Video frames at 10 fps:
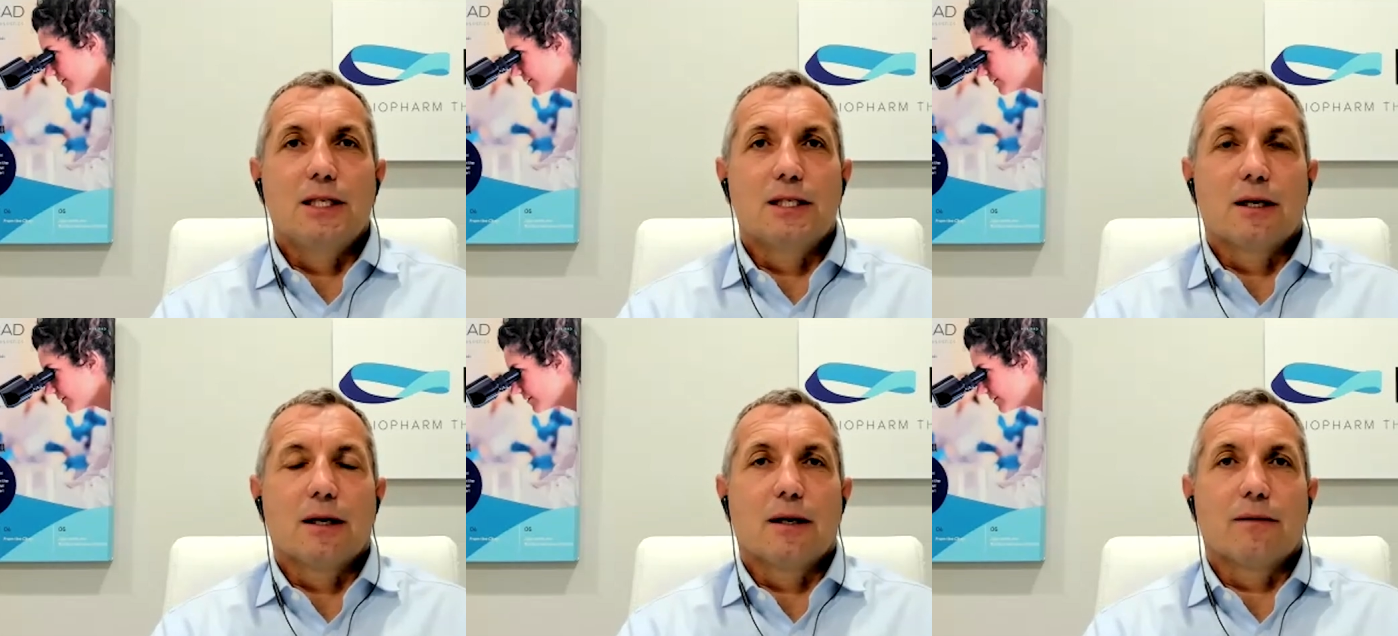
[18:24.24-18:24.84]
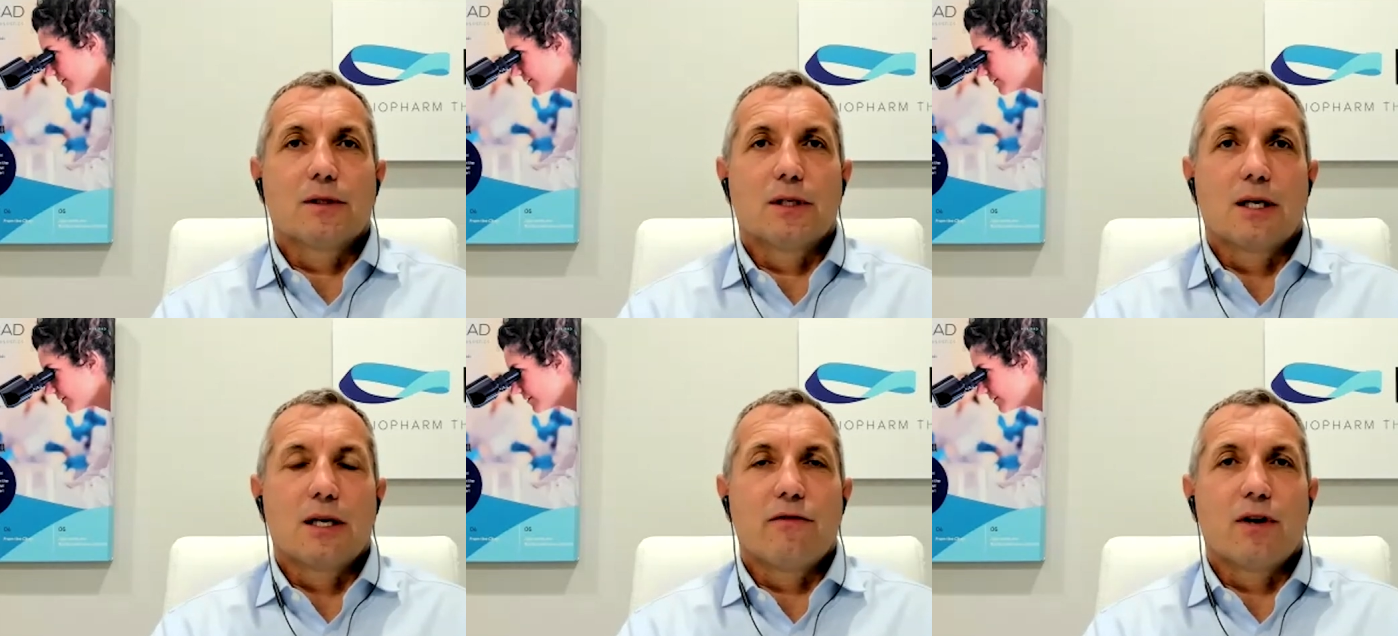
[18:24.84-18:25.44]
Speaker 1: is a
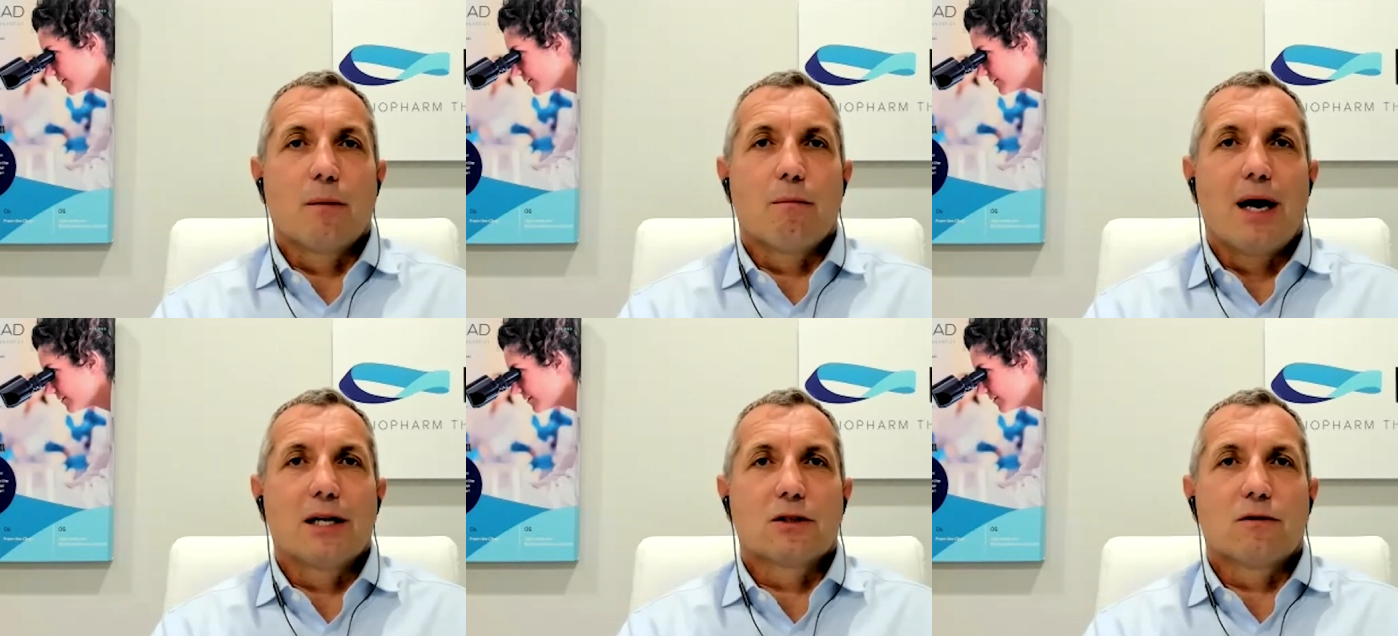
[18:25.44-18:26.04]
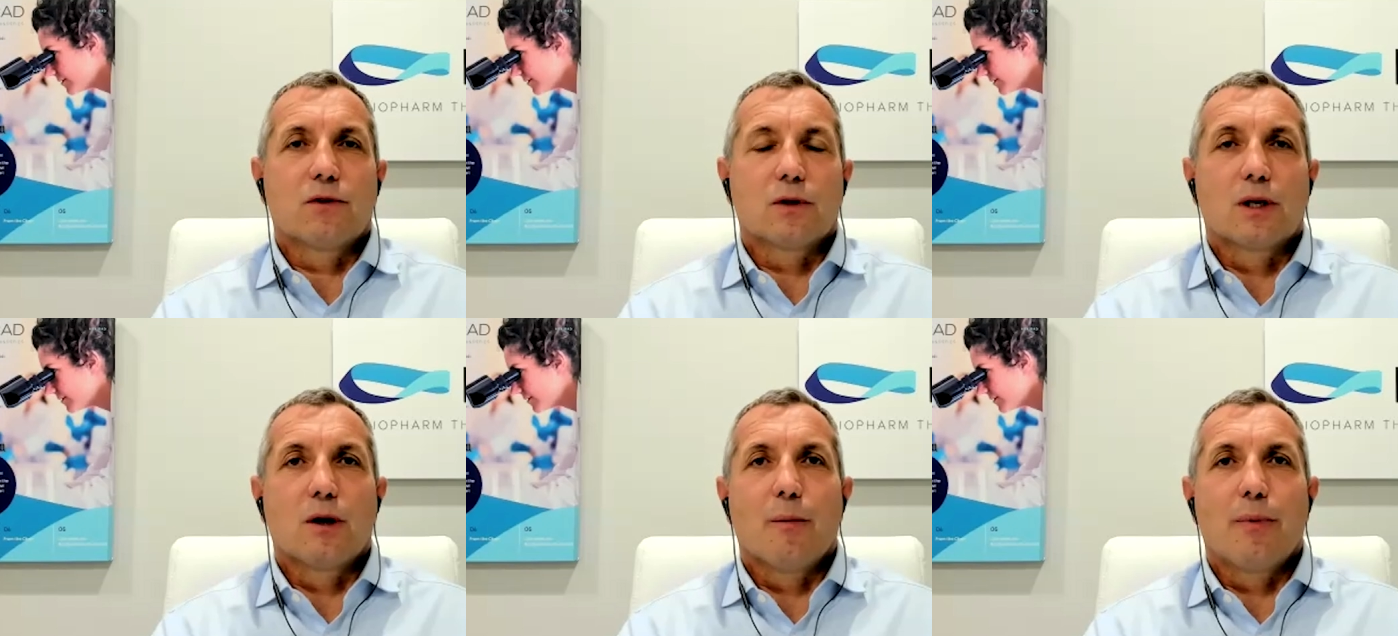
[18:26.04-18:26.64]
significant milestone for
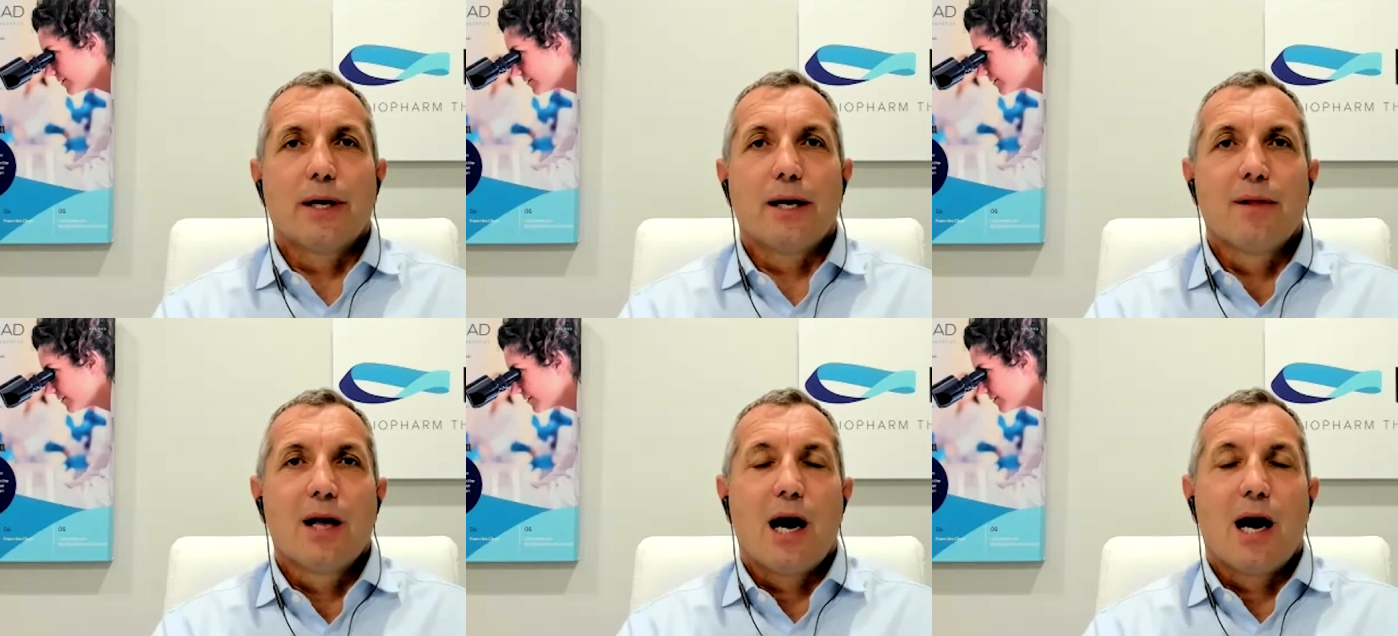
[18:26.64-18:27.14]
the company.